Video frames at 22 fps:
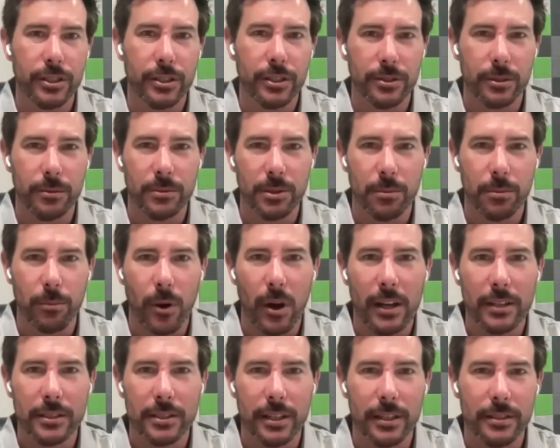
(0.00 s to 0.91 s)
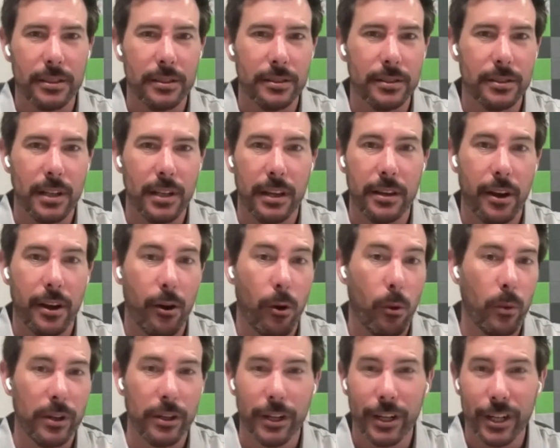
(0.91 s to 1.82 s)
systems and processes that
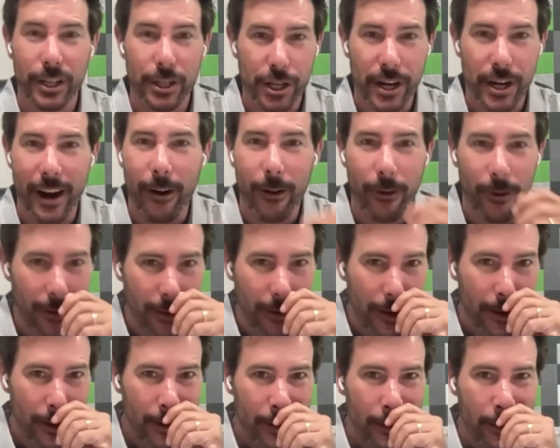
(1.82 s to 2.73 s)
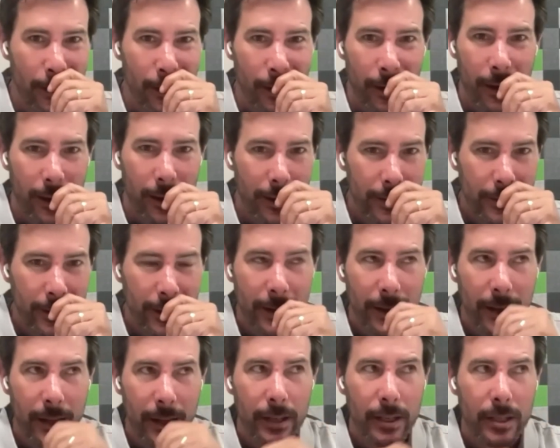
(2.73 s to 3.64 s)
they're willing to share. And
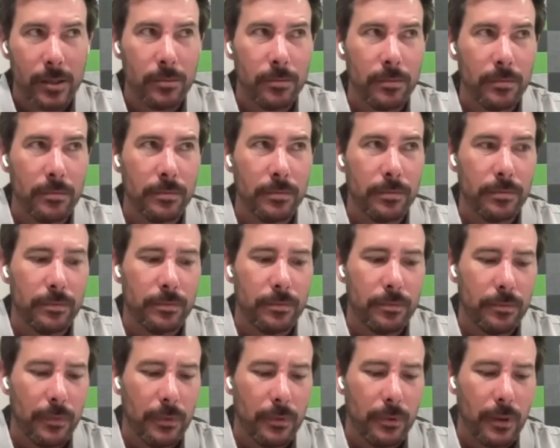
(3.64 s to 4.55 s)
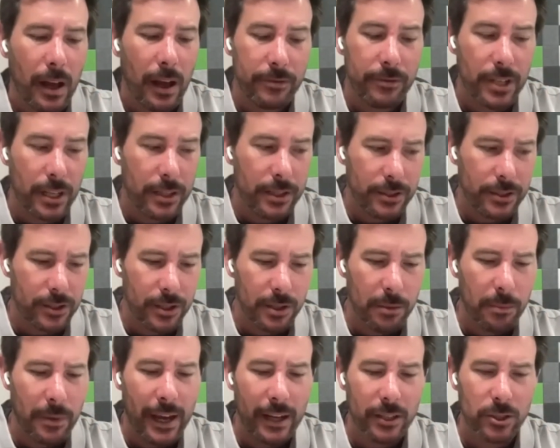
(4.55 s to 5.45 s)
then, um, I've done this in
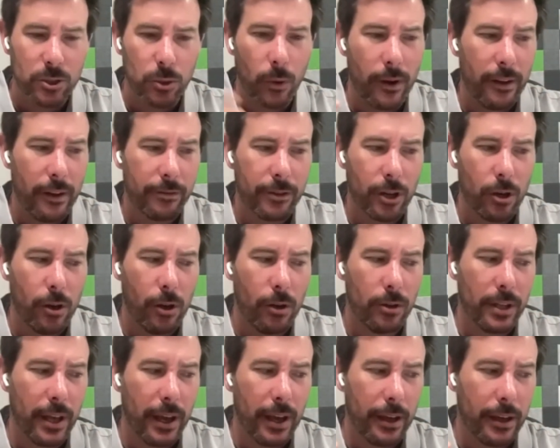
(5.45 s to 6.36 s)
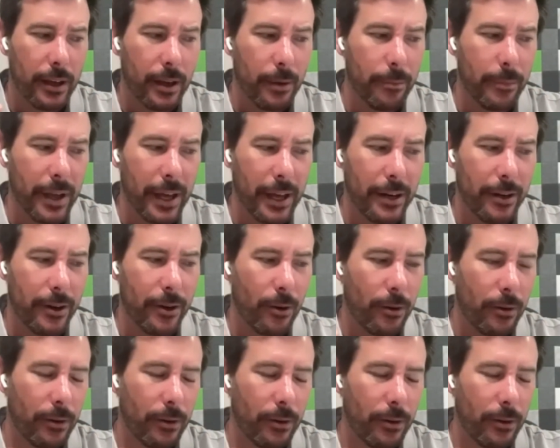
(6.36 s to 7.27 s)
the past where I've called a
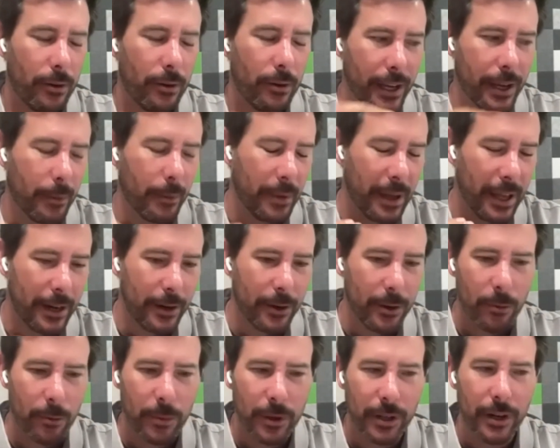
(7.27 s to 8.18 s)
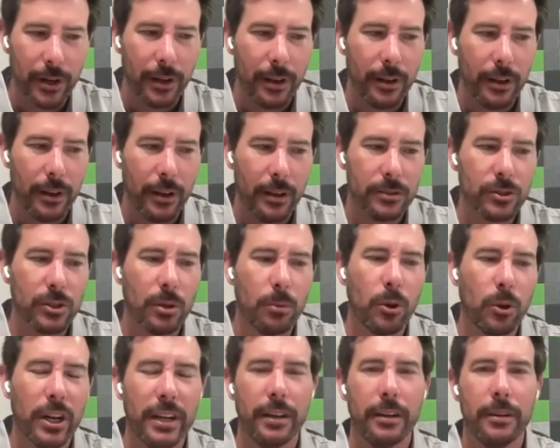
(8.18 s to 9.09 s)
competitor. I say competitor, but
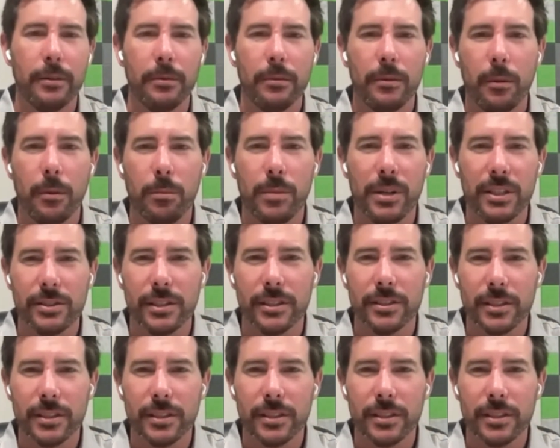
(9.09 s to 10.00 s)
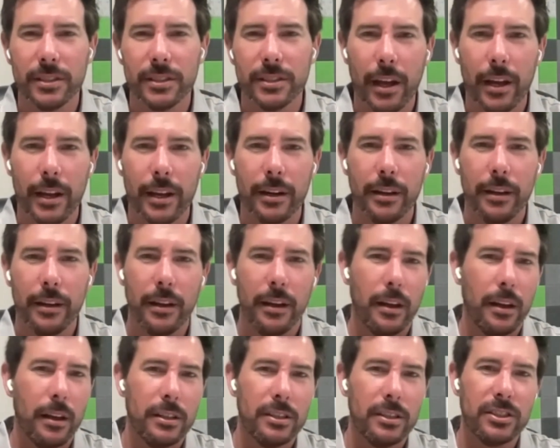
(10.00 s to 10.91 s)
someone in a business like mine
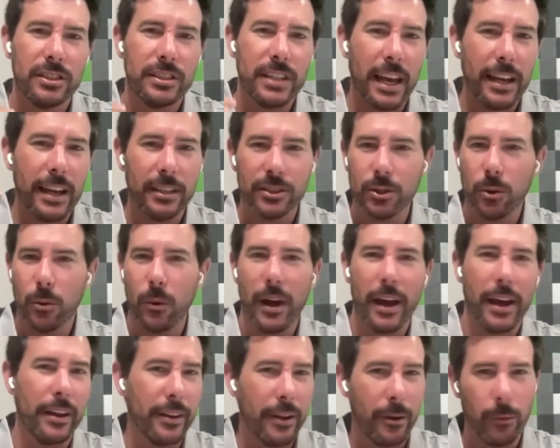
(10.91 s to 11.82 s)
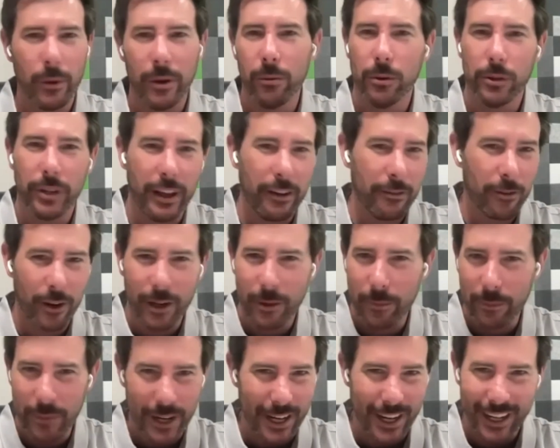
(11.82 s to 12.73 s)
states away that we will never
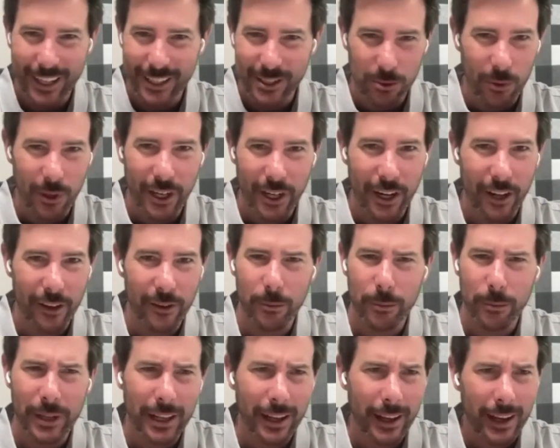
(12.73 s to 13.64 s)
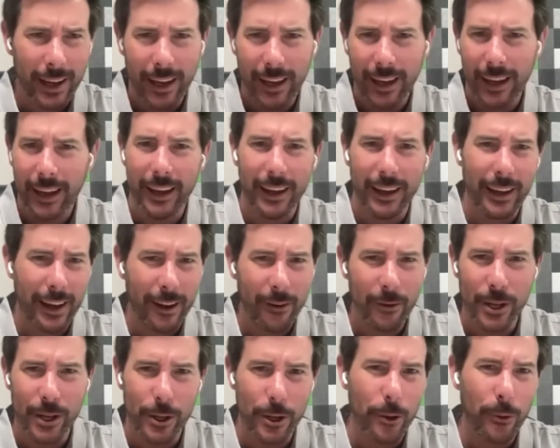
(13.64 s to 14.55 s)
compete against one another and be like, hey, how
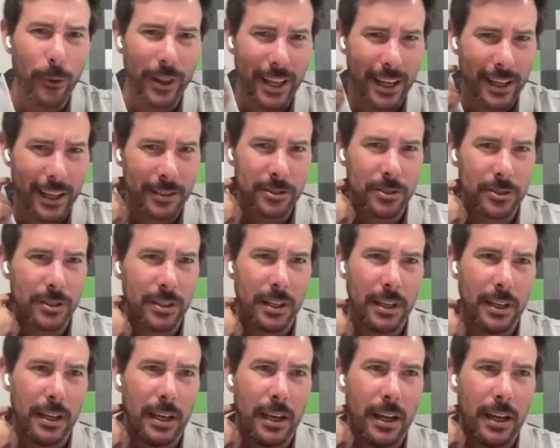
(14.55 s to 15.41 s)
are you doing this?